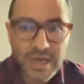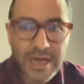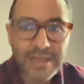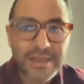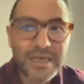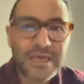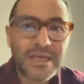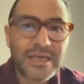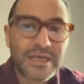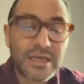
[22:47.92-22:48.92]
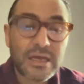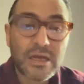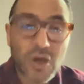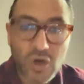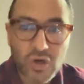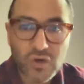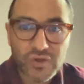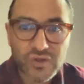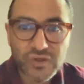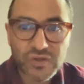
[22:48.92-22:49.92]
And they
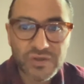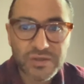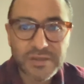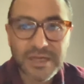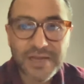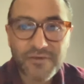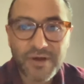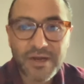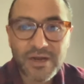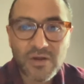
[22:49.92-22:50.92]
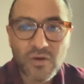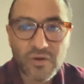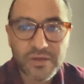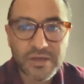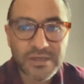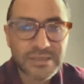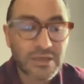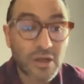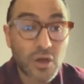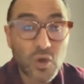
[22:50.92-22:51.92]
cause the adrenal cortex
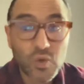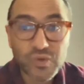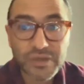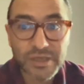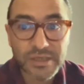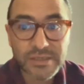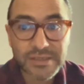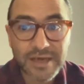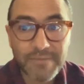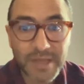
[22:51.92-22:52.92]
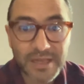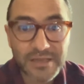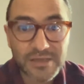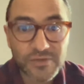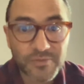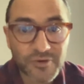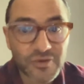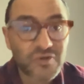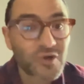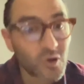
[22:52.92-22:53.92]
loses the ability to
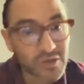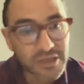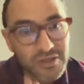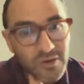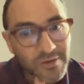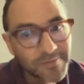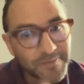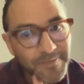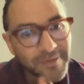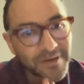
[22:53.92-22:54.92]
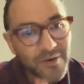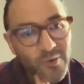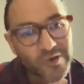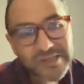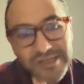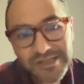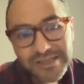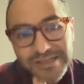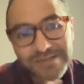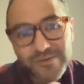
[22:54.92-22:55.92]
produce cortisol, which
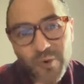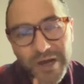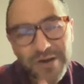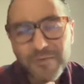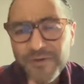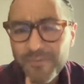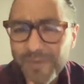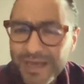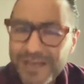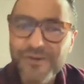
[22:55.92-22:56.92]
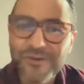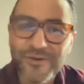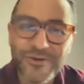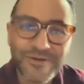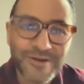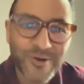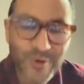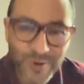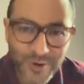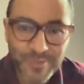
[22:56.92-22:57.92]
is one of the major
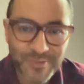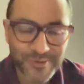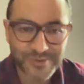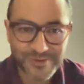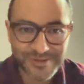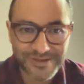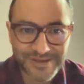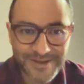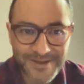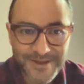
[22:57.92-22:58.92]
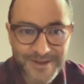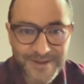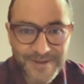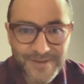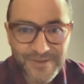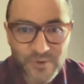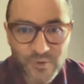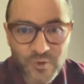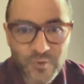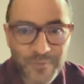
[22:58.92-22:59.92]
hormones
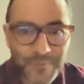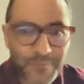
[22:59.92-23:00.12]
to